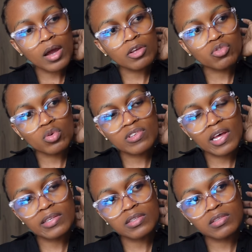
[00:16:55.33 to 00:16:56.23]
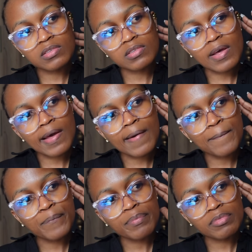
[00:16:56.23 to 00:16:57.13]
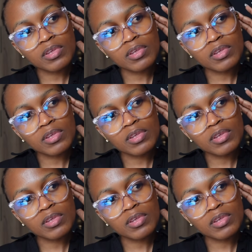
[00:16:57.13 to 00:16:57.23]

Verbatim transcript: I saw Tandy's um,